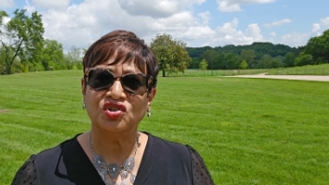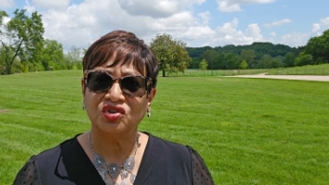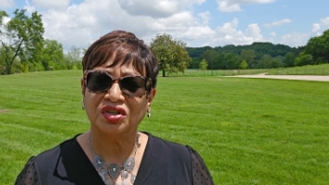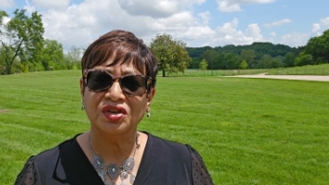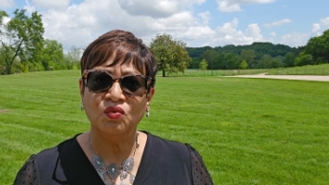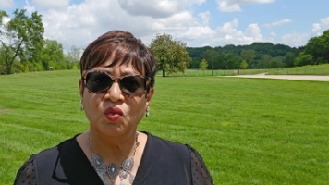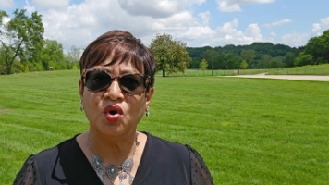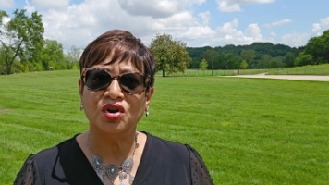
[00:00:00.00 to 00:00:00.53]

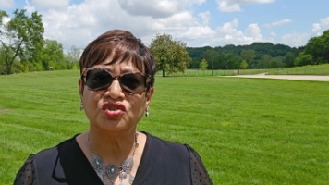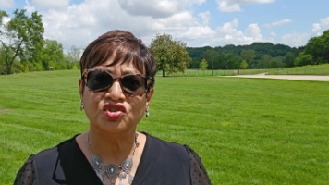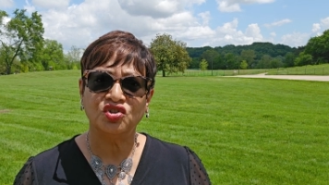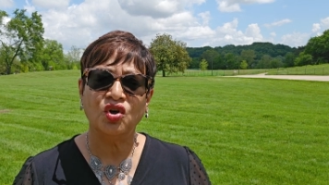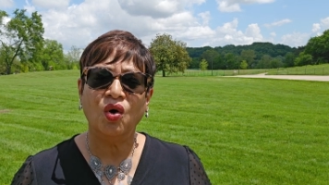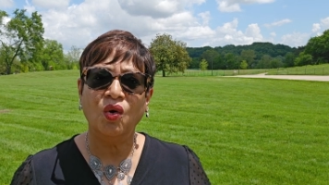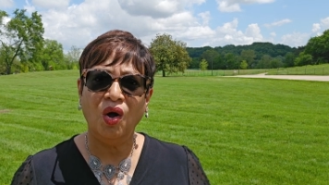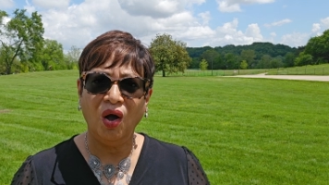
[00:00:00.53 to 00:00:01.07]
can work
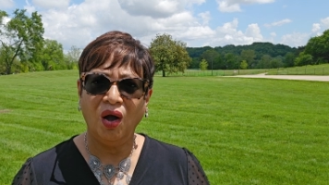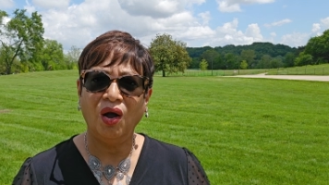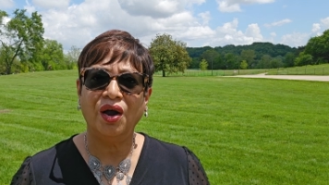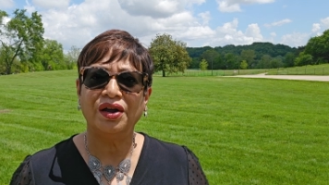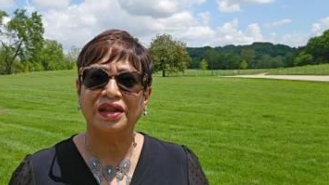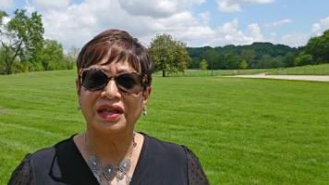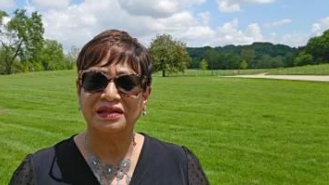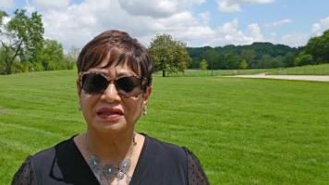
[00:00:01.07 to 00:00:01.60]
so
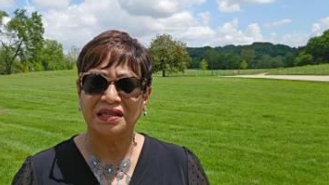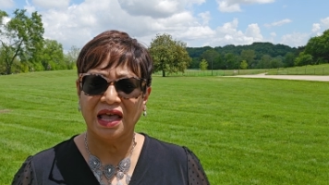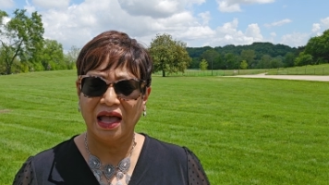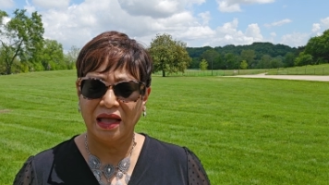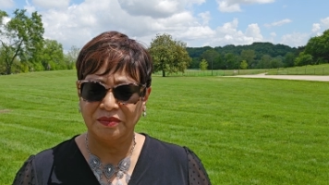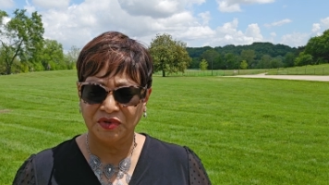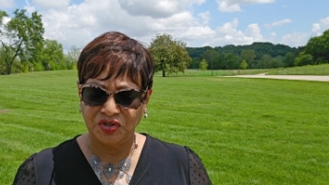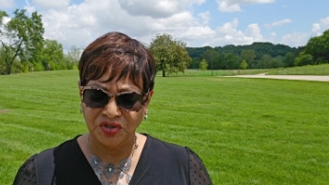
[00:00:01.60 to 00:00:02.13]
hard at
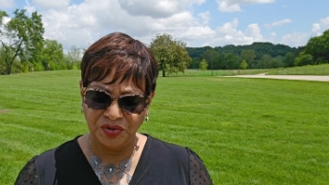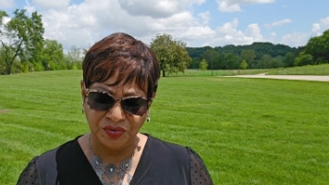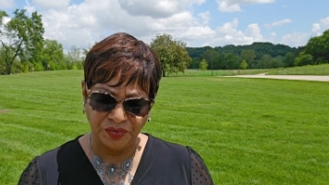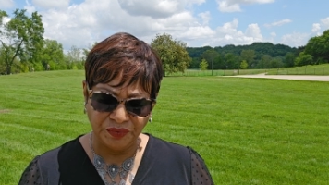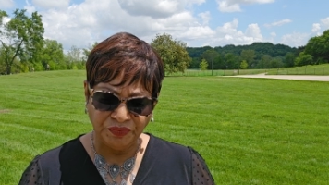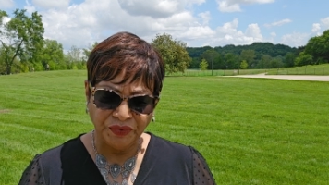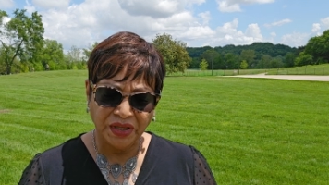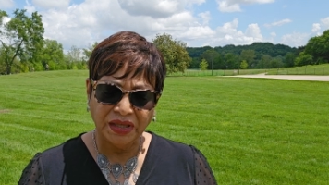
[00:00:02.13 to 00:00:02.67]
times
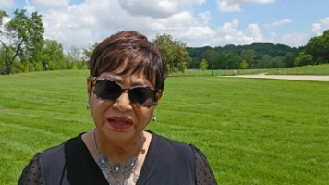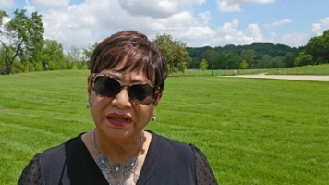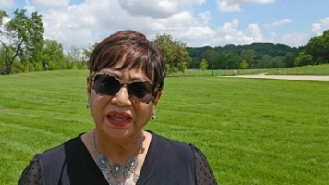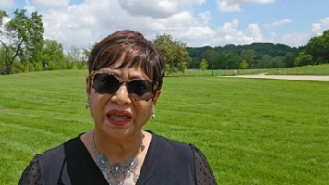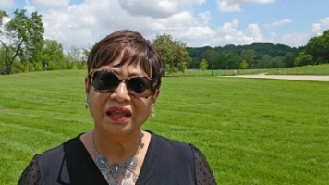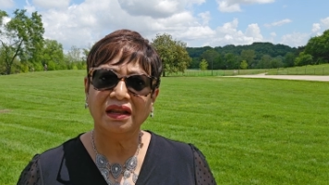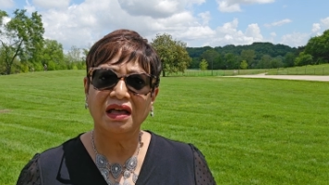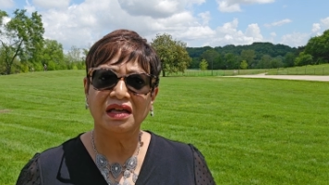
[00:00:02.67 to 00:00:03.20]
to
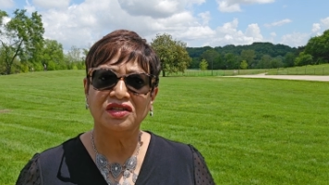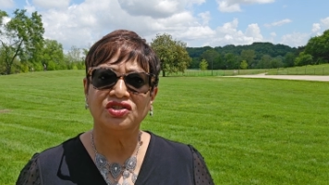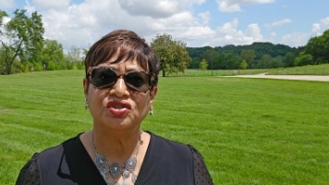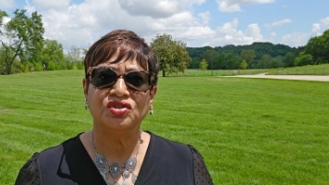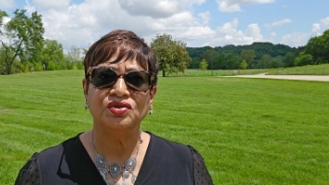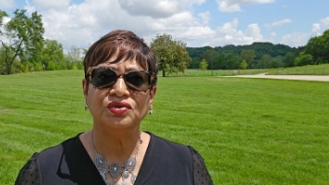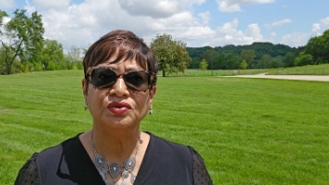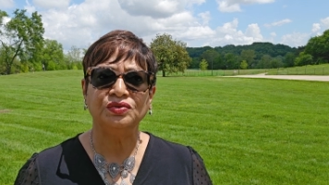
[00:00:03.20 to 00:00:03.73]
get us
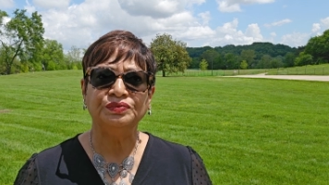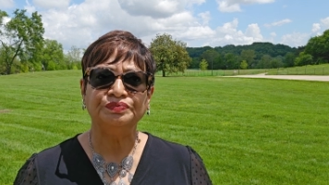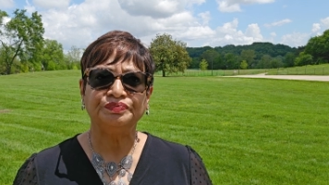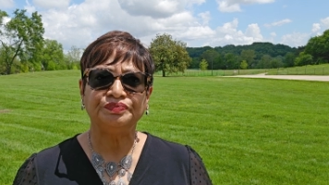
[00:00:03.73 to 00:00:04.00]
to